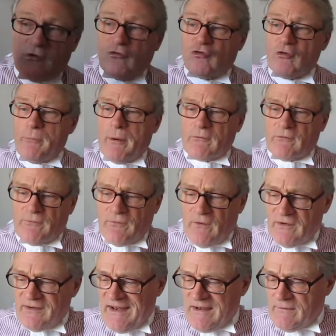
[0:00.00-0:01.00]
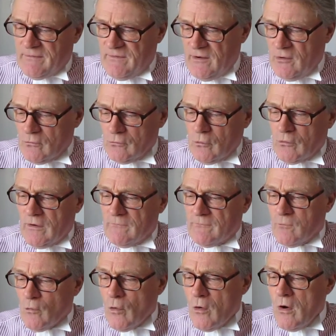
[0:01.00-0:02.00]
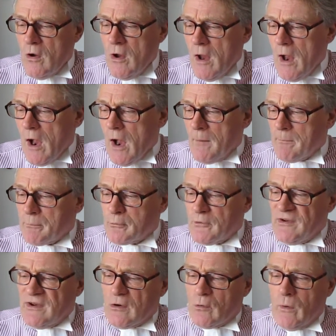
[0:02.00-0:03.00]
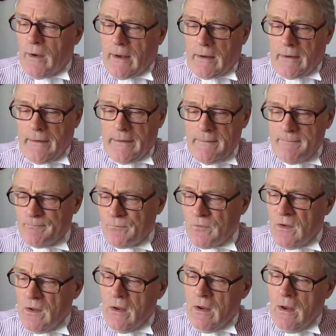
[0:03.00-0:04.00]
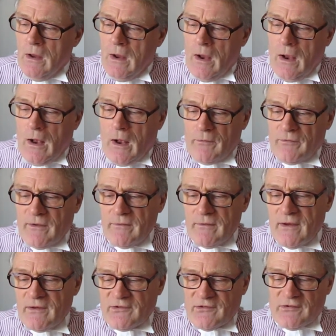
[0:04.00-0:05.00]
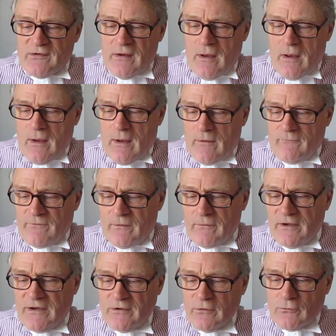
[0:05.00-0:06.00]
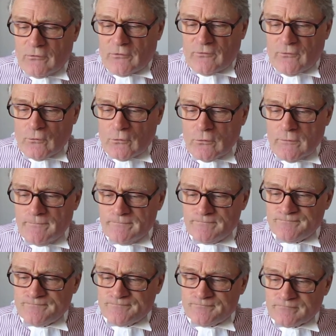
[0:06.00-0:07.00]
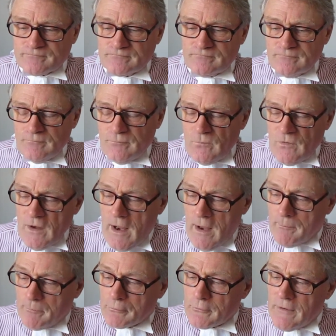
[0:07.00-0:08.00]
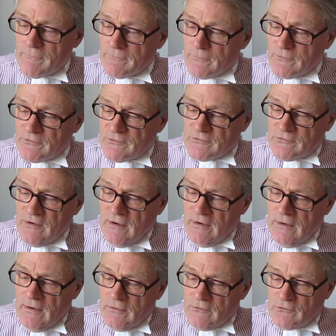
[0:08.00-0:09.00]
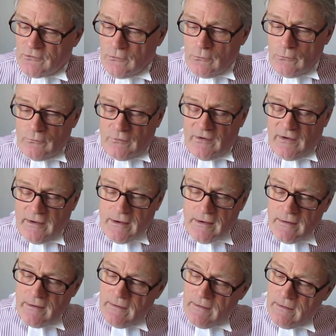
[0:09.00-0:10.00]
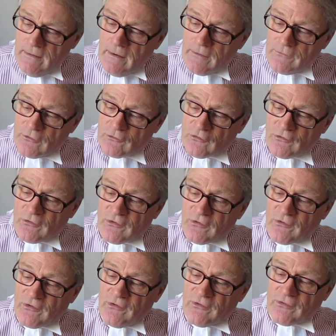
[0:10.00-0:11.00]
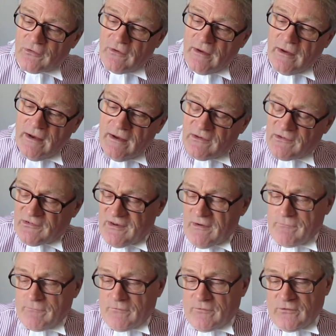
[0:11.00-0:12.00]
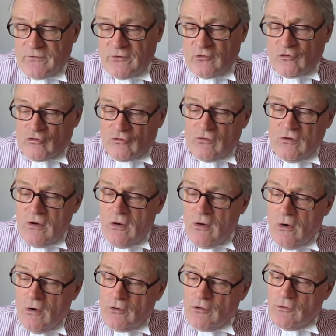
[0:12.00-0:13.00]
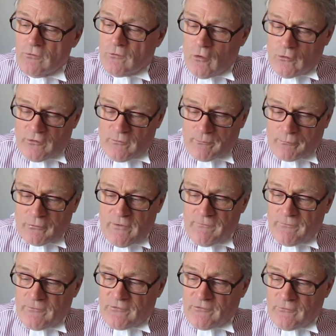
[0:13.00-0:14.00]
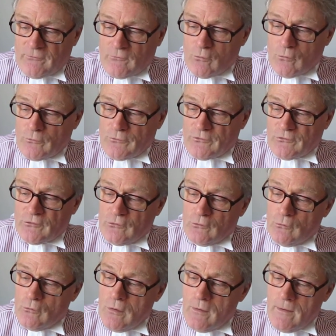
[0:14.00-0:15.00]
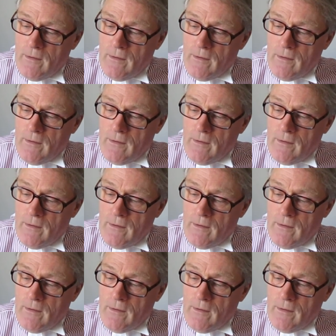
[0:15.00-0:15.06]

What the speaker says: you should be able to find anything you're looking for pretty quickly. Then there's a very useful prefaced to the editions. This is the seventh edition. You've got a preface, of course, to